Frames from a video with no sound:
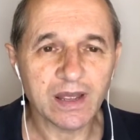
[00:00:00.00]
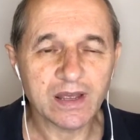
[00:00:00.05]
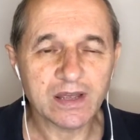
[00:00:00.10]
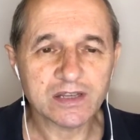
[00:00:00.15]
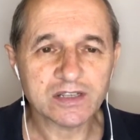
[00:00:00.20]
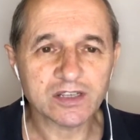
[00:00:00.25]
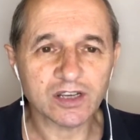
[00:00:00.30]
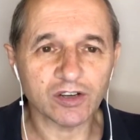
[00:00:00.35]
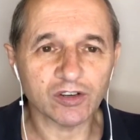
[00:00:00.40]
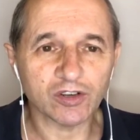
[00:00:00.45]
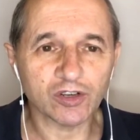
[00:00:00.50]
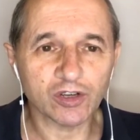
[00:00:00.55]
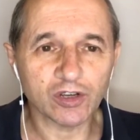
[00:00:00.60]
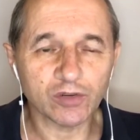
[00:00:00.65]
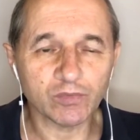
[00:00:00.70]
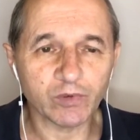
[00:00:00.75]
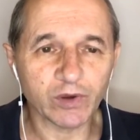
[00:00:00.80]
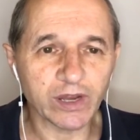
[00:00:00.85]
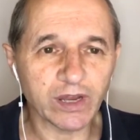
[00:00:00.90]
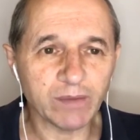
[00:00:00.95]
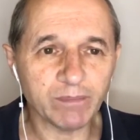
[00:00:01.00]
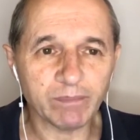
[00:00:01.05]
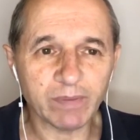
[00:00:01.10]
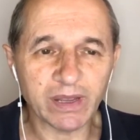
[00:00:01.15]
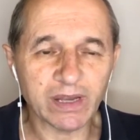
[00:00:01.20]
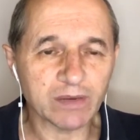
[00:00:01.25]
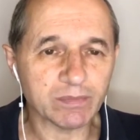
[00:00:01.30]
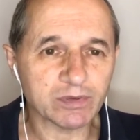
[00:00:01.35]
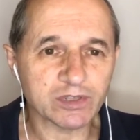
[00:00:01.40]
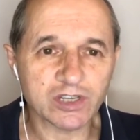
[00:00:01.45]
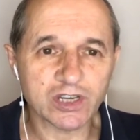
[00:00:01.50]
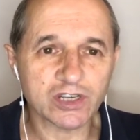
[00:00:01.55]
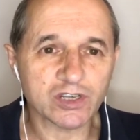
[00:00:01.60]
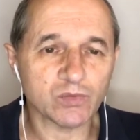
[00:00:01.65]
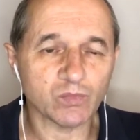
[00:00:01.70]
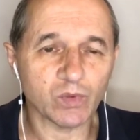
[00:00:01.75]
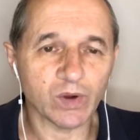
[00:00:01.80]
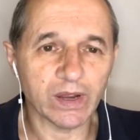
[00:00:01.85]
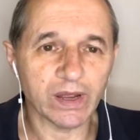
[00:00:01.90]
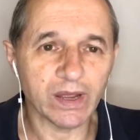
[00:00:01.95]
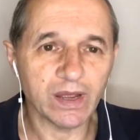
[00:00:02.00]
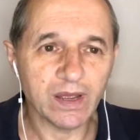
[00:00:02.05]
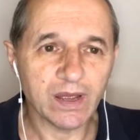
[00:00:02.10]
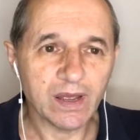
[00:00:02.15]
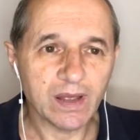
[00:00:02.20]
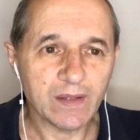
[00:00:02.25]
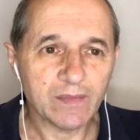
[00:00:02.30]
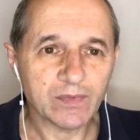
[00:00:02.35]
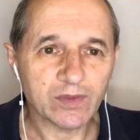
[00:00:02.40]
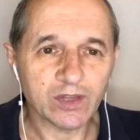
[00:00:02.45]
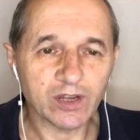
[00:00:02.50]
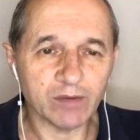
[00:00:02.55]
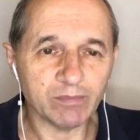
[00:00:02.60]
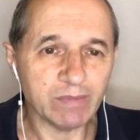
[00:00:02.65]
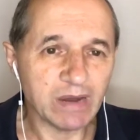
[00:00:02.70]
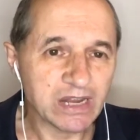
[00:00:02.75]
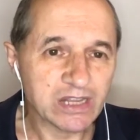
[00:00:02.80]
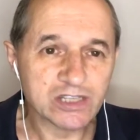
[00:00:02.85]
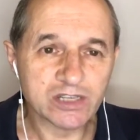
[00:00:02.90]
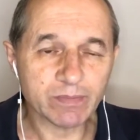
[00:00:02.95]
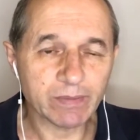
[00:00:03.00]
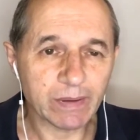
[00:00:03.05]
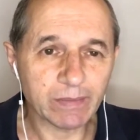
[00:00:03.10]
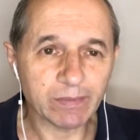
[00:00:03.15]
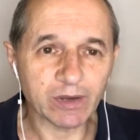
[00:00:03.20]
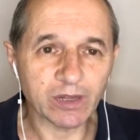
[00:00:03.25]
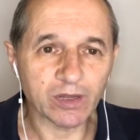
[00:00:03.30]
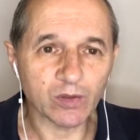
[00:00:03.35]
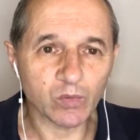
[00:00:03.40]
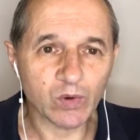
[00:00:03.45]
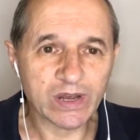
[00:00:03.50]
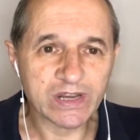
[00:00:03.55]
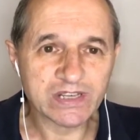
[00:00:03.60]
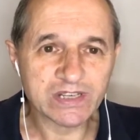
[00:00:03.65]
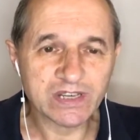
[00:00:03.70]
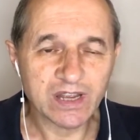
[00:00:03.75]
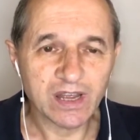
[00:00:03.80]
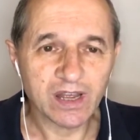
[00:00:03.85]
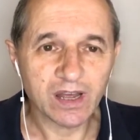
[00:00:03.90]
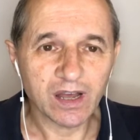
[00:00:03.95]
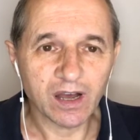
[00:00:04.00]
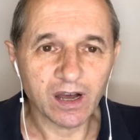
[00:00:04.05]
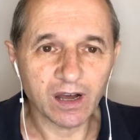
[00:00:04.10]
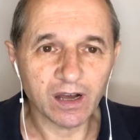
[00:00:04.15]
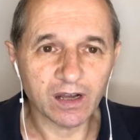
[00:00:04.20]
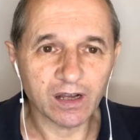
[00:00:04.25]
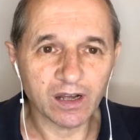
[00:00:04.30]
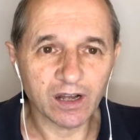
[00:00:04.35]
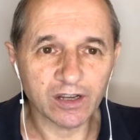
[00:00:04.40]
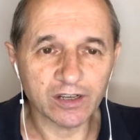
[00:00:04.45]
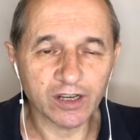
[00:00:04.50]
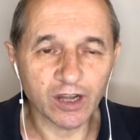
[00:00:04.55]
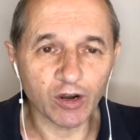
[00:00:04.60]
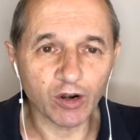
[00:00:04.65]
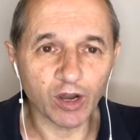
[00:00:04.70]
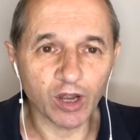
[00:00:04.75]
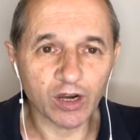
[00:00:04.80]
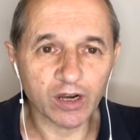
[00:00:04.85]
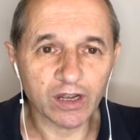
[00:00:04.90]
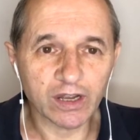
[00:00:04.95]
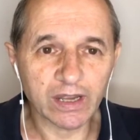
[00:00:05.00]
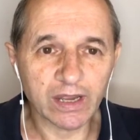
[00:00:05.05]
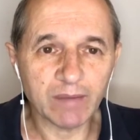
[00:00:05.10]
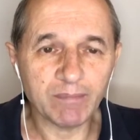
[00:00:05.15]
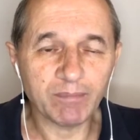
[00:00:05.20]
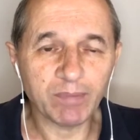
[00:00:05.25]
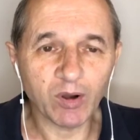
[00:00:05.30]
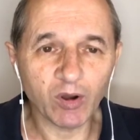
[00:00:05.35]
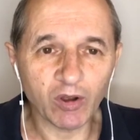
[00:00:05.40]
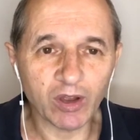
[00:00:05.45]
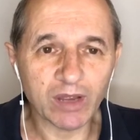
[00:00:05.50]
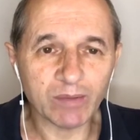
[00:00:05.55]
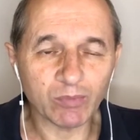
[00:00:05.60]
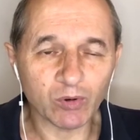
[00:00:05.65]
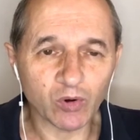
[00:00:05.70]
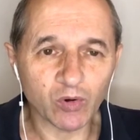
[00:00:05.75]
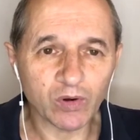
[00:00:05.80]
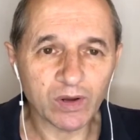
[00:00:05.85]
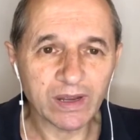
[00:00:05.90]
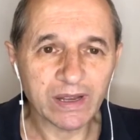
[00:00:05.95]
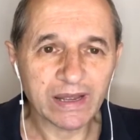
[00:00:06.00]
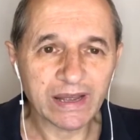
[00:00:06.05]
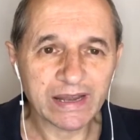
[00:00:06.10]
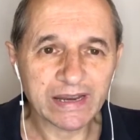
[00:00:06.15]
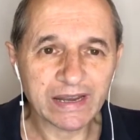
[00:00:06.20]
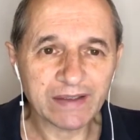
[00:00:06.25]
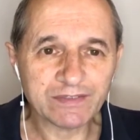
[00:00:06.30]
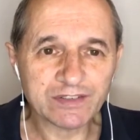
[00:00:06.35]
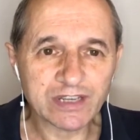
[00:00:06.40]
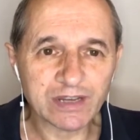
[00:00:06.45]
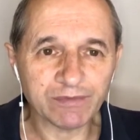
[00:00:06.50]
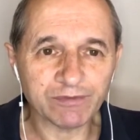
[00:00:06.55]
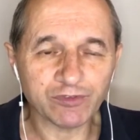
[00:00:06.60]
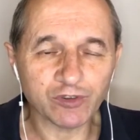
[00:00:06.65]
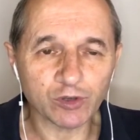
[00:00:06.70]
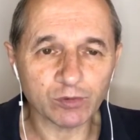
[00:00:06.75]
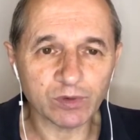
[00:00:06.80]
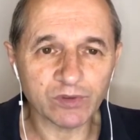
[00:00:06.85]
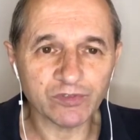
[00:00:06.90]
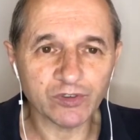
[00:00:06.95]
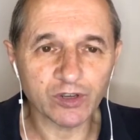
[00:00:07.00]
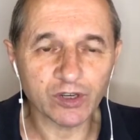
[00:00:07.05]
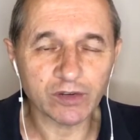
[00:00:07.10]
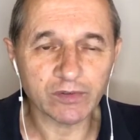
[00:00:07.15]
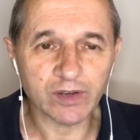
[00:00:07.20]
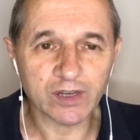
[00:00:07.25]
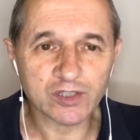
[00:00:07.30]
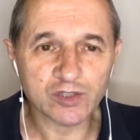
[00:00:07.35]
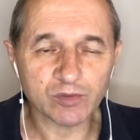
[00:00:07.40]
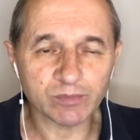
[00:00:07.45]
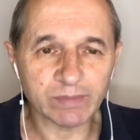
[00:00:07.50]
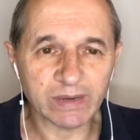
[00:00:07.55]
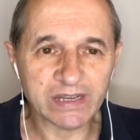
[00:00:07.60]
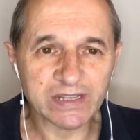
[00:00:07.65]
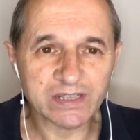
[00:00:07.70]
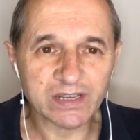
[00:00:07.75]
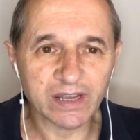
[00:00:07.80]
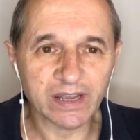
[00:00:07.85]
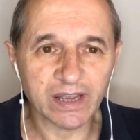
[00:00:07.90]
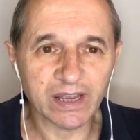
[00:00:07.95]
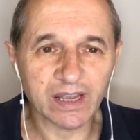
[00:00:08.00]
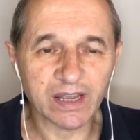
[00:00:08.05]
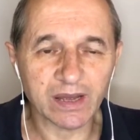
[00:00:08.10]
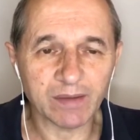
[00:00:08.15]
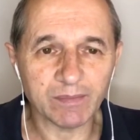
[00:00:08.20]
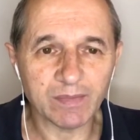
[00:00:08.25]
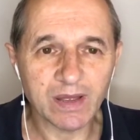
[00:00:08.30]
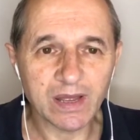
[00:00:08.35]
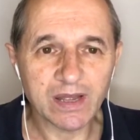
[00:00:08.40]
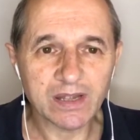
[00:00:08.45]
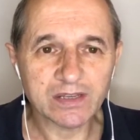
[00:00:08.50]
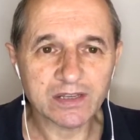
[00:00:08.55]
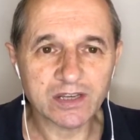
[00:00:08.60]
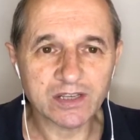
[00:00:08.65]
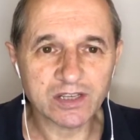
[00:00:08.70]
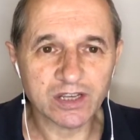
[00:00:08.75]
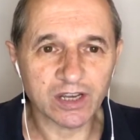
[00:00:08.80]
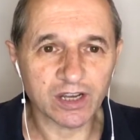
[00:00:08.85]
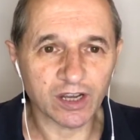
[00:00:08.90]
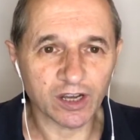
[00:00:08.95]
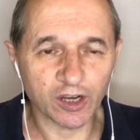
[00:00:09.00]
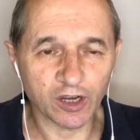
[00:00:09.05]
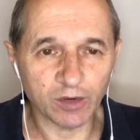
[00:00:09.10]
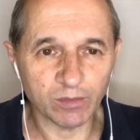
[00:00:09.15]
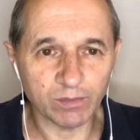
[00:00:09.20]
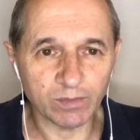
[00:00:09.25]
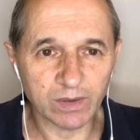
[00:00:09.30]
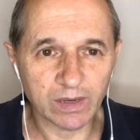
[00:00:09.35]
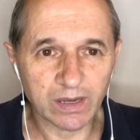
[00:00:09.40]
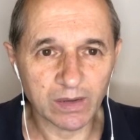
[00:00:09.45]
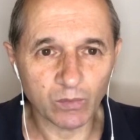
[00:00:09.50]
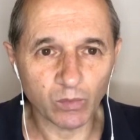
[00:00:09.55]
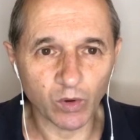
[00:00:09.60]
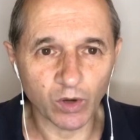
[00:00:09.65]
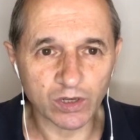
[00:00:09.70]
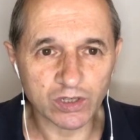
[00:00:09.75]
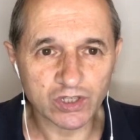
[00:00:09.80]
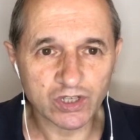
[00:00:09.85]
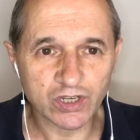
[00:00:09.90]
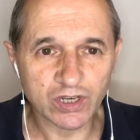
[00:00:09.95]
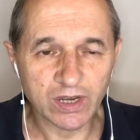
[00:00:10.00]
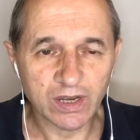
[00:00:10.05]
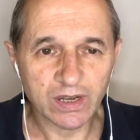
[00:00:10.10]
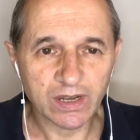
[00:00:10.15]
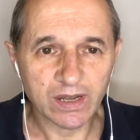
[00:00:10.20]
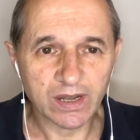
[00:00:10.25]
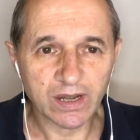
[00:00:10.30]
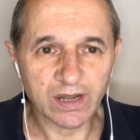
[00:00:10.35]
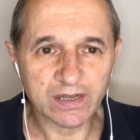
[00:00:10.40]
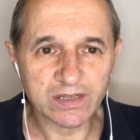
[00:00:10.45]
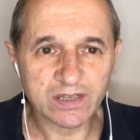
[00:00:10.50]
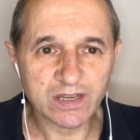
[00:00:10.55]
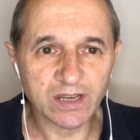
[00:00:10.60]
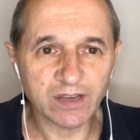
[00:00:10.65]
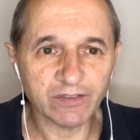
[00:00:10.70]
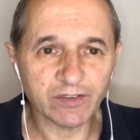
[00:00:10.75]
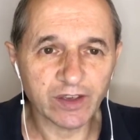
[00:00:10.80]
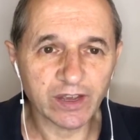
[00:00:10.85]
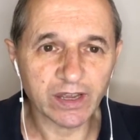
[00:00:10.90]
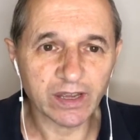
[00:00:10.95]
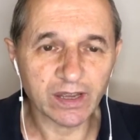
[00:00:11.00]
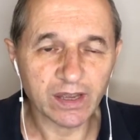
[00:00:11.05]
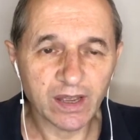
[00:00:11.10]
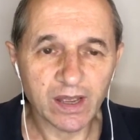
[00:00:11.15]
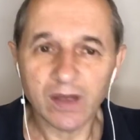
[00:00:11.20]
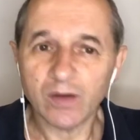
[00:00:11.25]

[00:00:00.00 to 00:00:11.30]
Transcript: So could we be in a position where, you know, millions of people in the West are no longer employable and have some form of universal basic income to sit at home and watch TV?